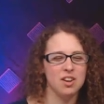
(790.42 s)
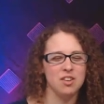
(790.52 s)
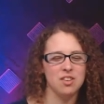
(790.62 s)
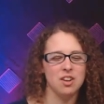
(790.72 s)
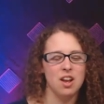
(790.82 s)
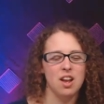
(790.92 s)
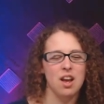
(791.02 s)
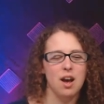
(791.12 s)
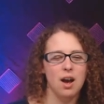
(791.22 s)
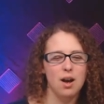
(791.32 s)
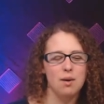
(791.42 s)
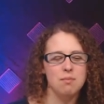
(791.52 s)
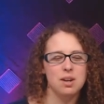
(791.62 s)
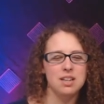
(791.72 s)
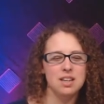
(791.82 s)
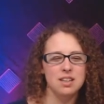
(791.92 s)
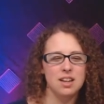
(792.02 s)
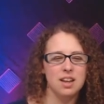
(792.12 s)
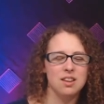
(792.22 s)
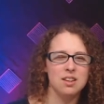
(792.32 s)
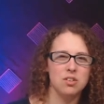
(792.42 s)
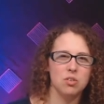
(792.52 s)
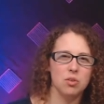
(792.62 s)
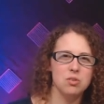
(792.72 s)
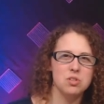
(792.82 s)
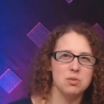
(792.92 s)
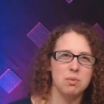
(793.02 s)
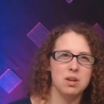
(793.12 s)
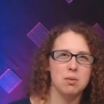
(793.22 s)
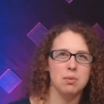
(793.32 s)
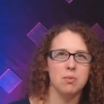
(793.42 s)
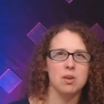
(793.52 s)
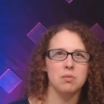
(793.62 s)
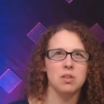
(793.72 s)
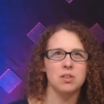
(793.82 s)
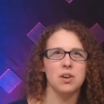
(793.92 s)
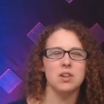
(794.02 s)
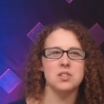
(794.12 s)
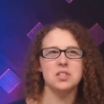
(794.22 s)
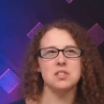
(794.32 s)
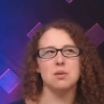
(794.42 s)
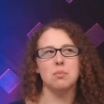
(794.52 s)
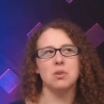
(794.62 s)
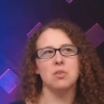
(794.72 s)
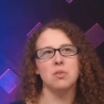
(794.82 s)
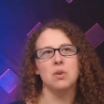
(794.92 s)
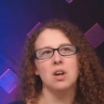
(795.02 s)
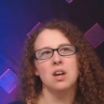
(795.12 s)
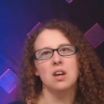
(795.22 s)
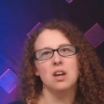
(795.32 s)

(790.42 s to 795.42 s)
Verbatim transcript: or third. Again, like I think Scrooge should be number 1 with the Grinch as number 2. Agreed.